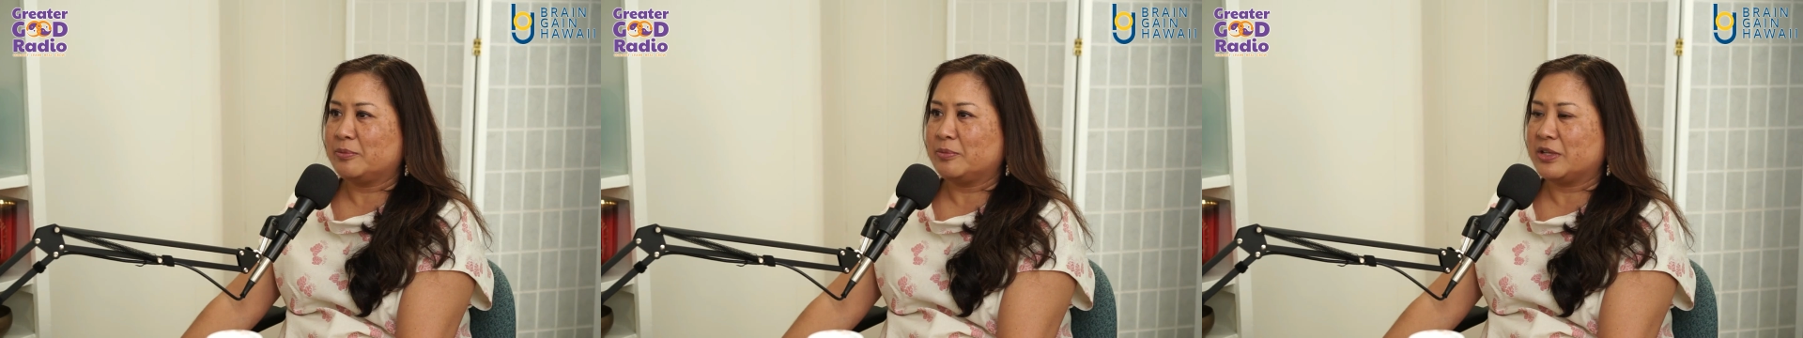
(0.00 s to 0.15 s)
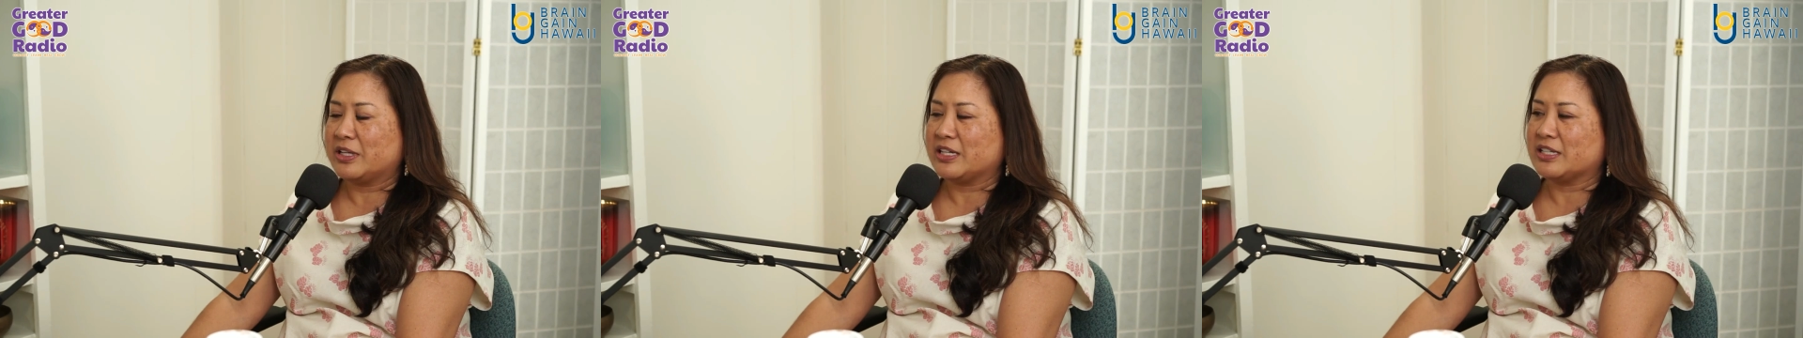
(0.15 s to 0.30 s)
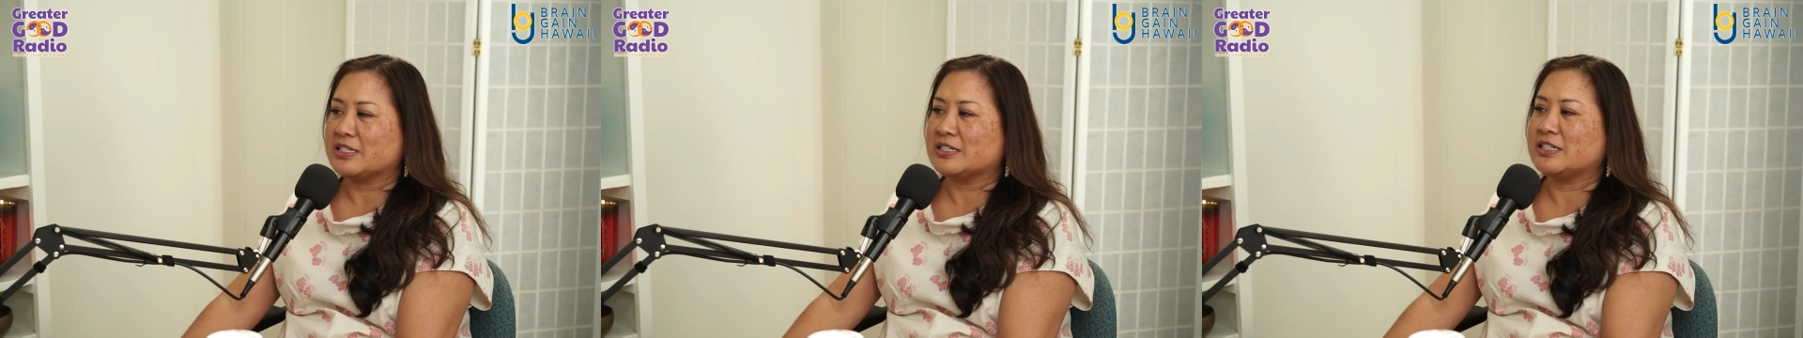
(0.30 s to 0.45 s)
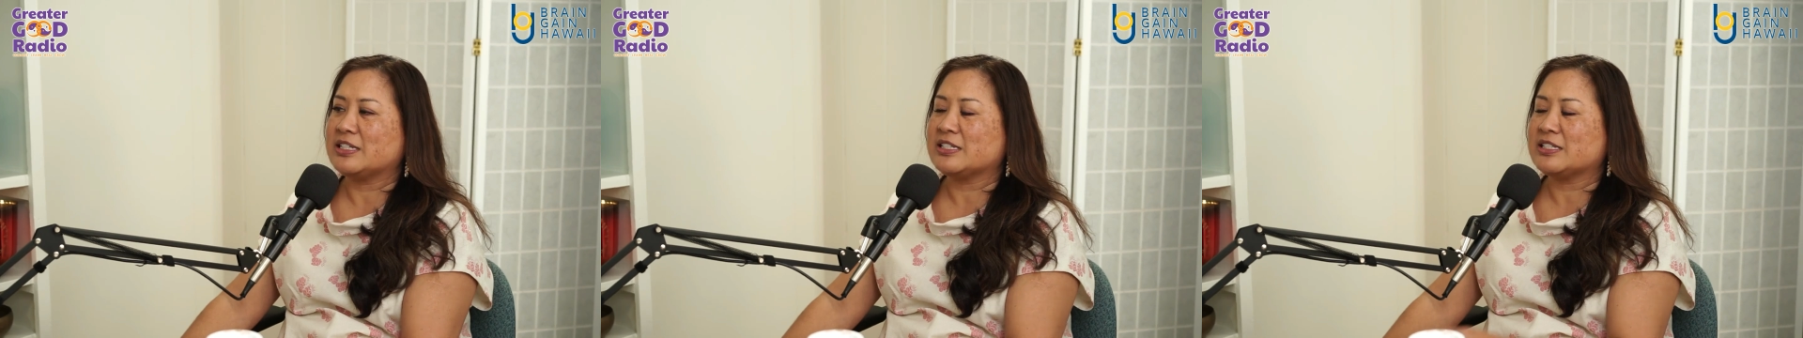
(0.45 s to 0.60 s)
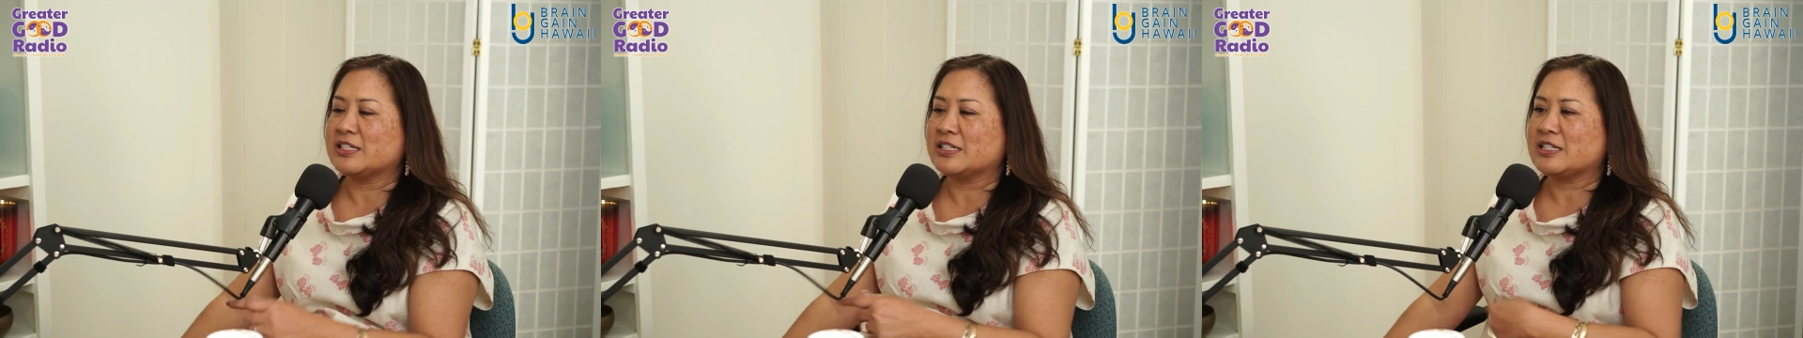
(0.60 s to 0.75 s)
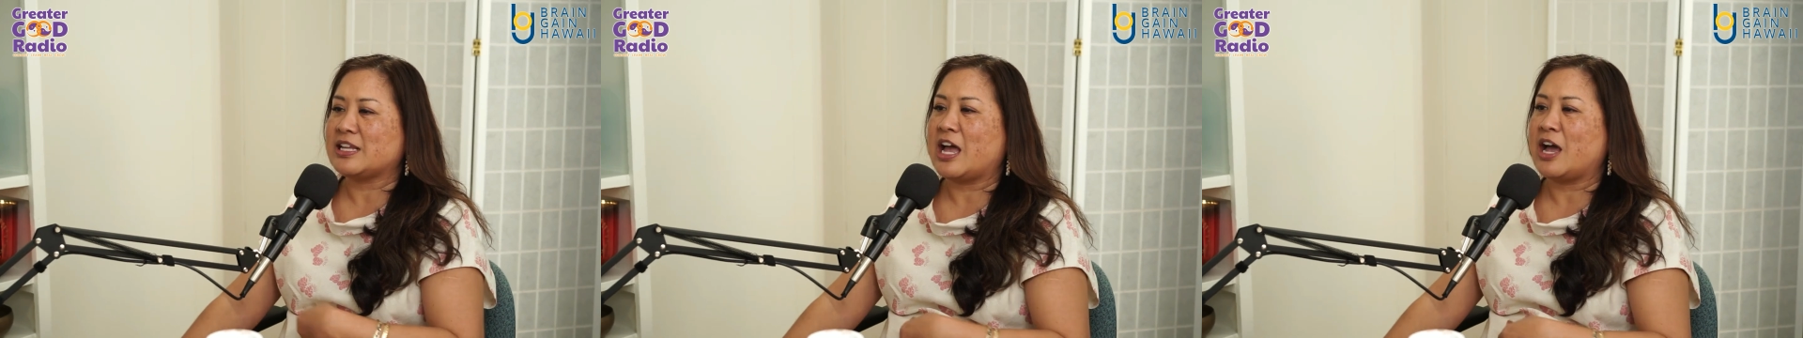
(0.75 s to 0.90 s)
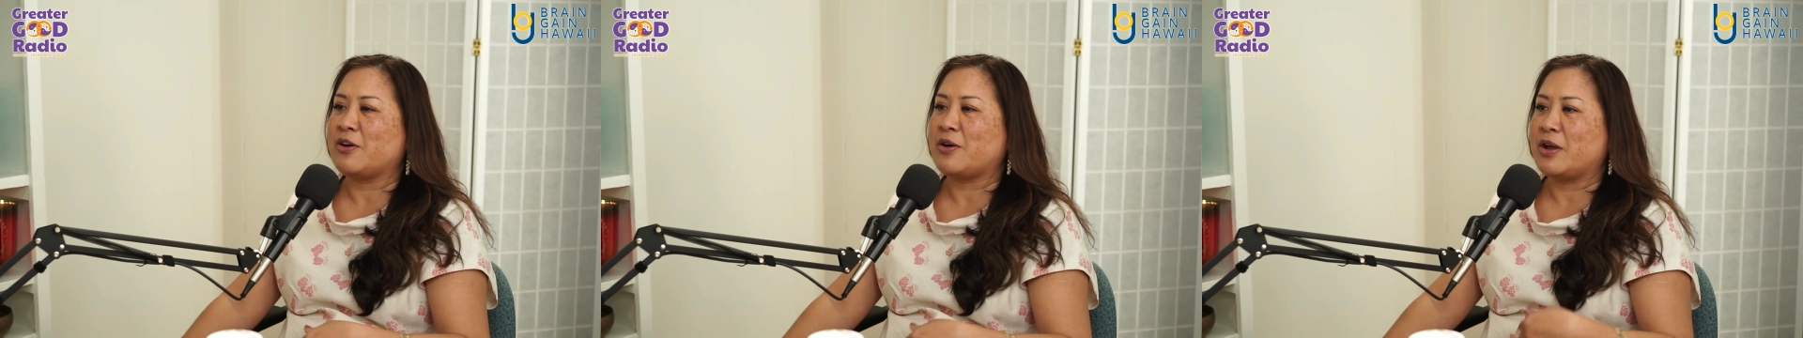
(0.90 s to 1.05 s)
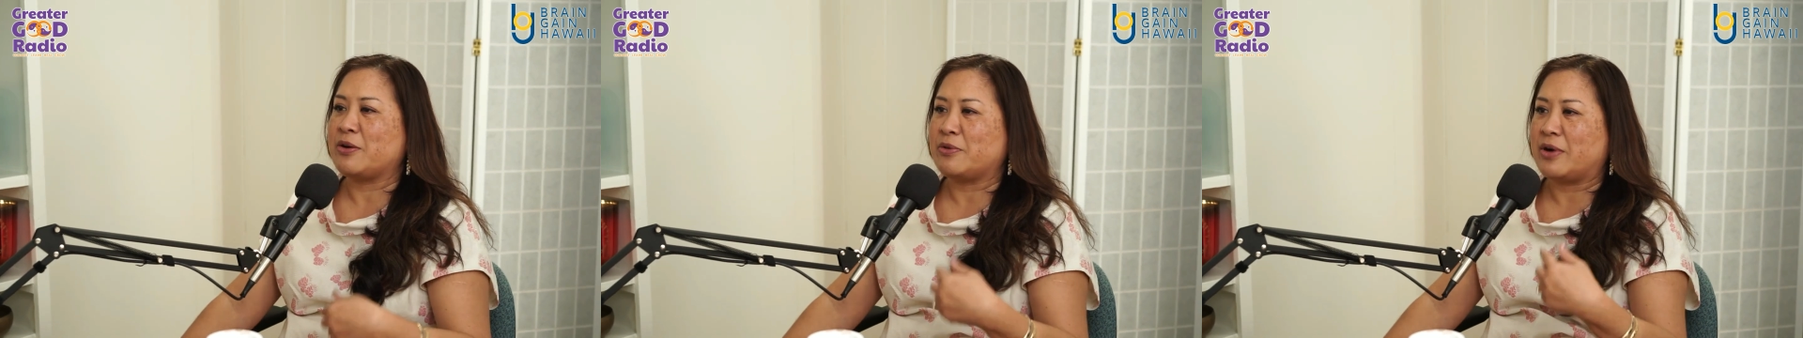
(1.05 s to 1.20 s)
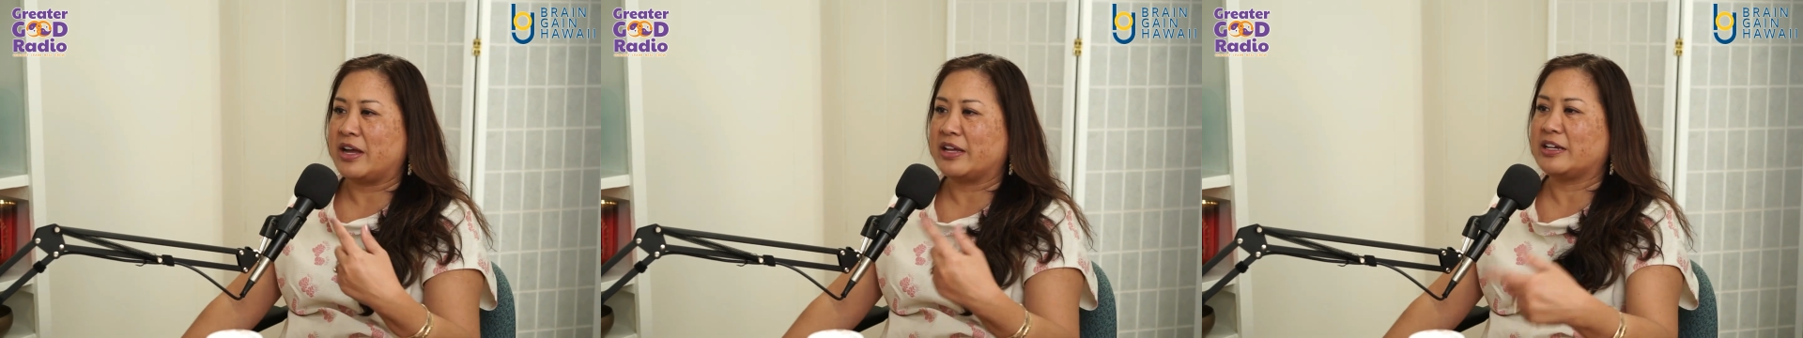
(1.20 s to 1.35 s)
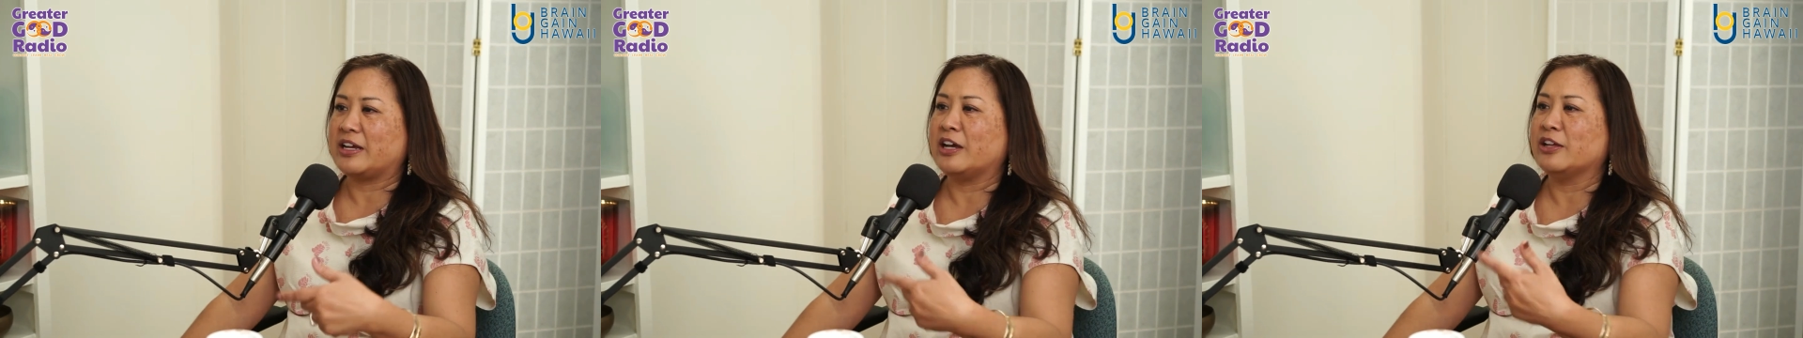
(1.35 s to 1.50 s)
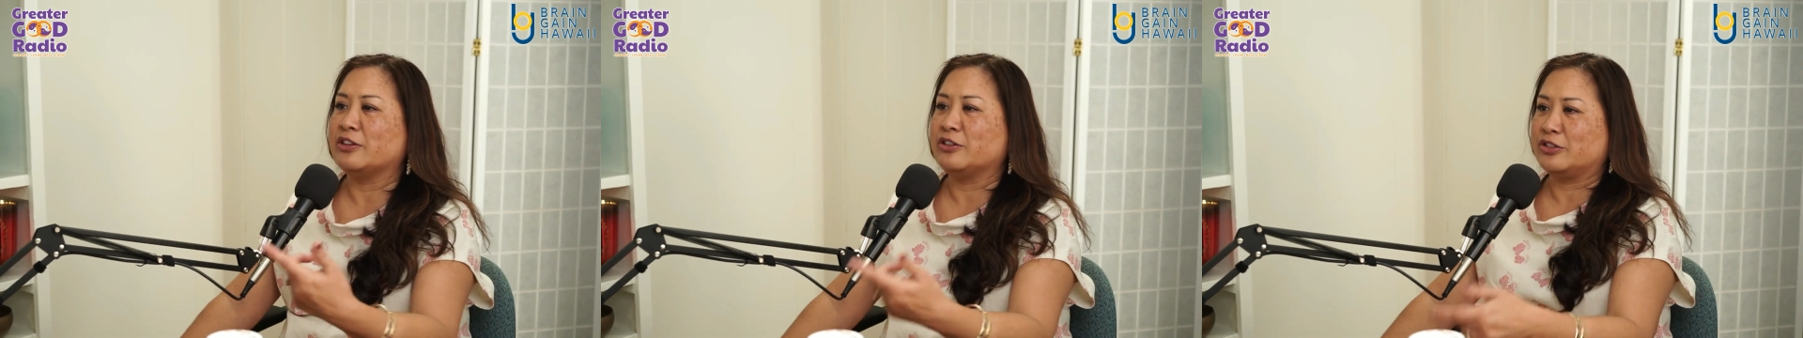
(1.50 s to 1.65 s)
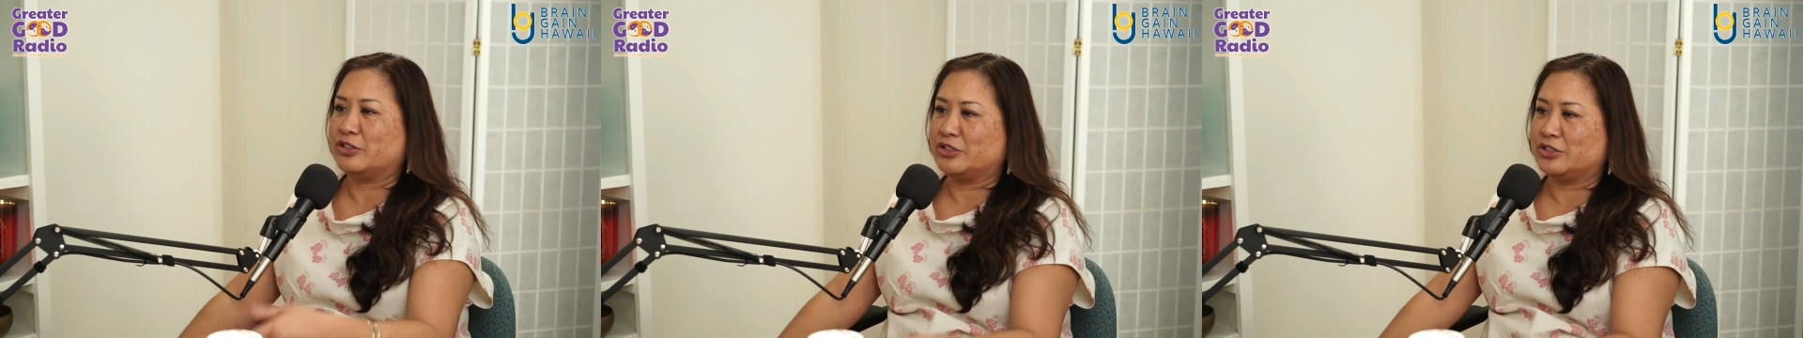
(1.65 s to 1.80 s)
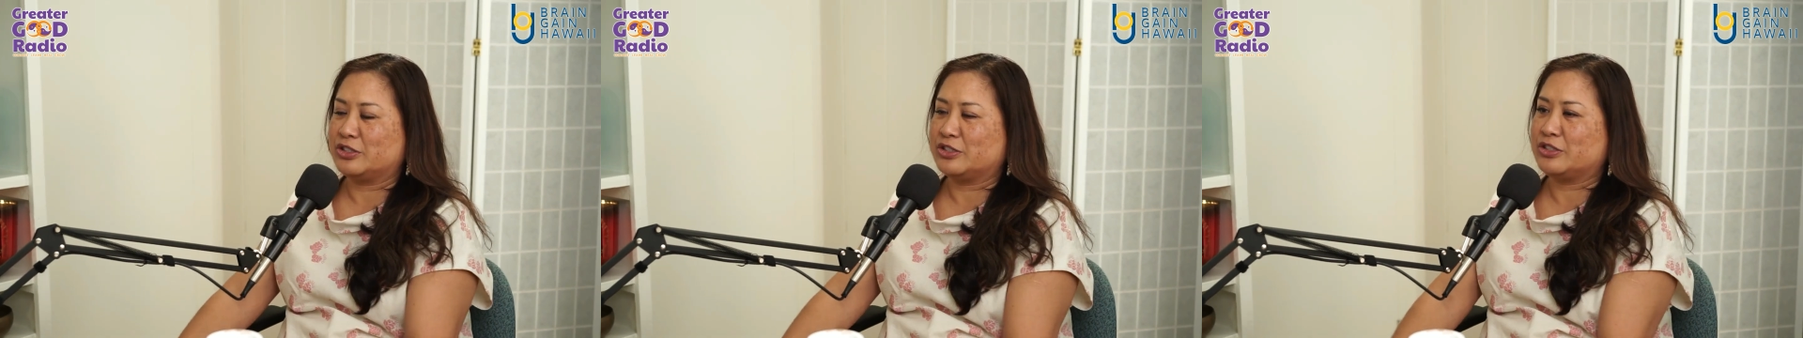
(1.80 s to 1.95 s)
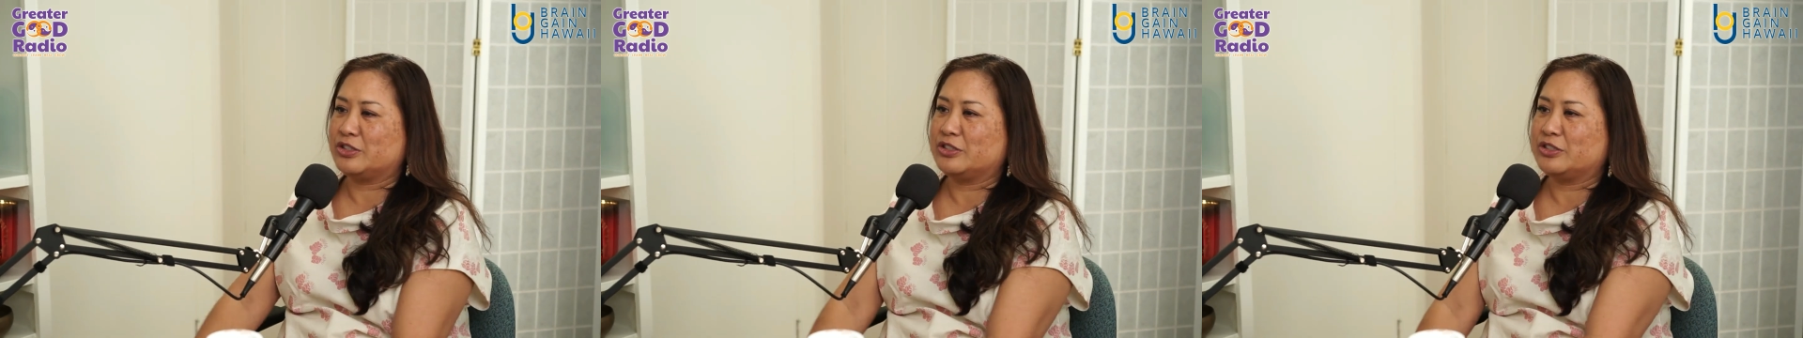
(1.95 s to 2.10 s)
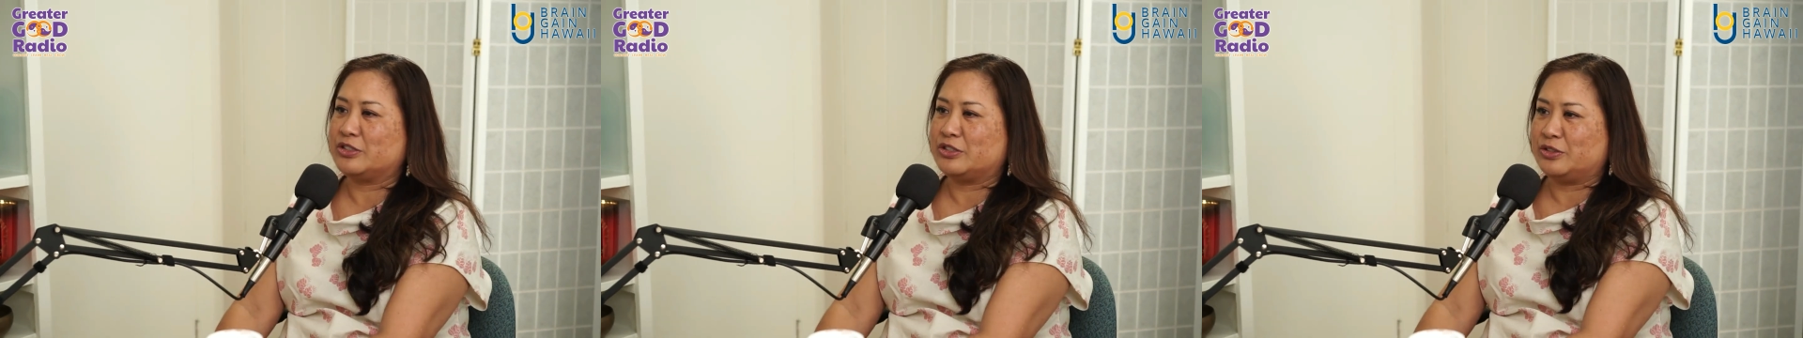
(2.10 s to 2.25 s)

because this is how I want others